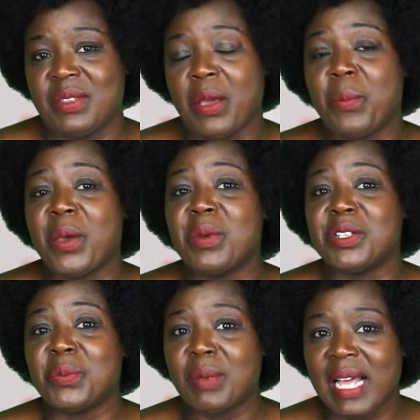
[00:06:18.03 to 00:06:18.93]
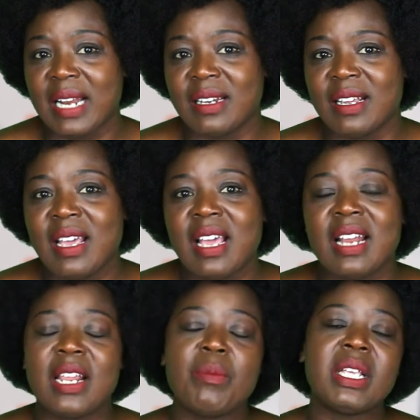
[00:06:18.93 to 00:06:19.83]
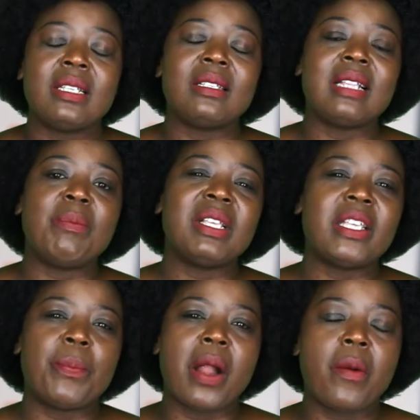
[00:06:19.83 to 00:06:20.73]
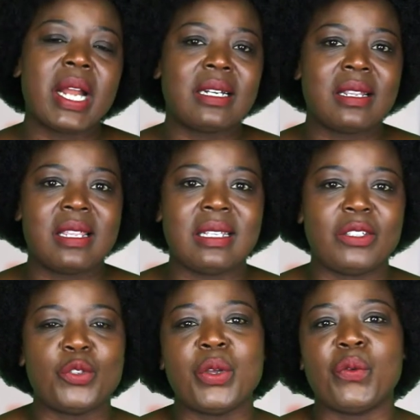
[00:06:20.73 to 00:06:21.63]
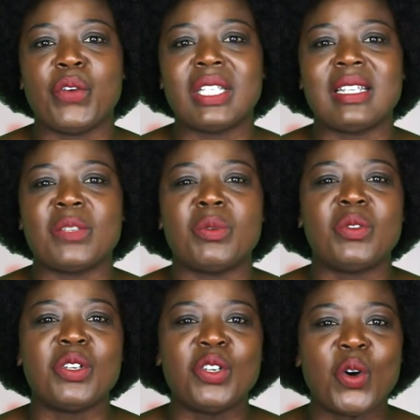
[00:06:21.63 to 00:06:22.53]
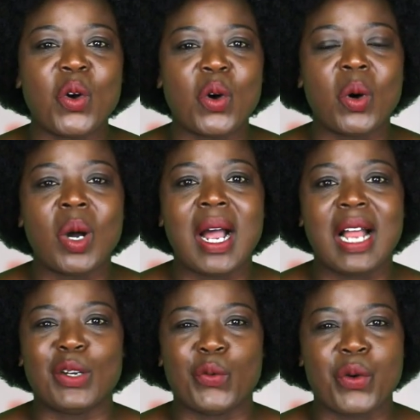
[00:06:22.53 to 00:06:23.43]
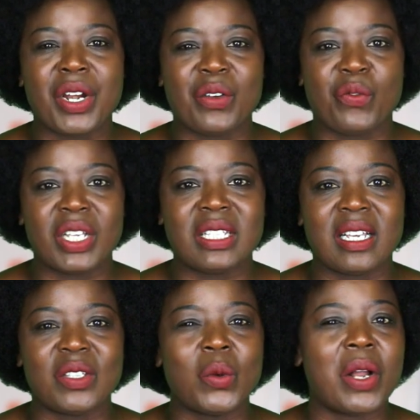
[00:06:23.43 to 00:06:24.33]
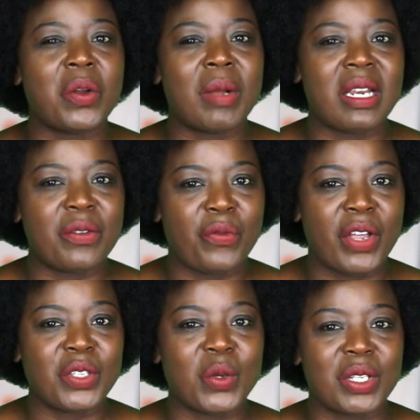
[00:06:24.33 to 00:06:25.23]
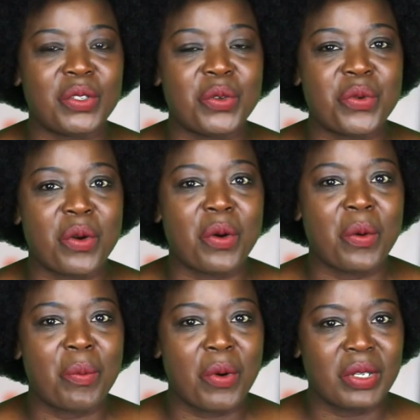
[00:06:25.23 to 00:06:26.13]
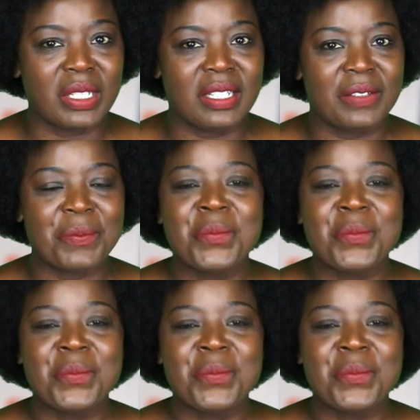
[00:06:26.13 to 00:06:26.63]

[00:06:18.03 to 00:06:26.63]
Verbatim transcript: a payment plan. Let me, let me separate these two investors between local and foreign investors who are normally referred to as euro bonds.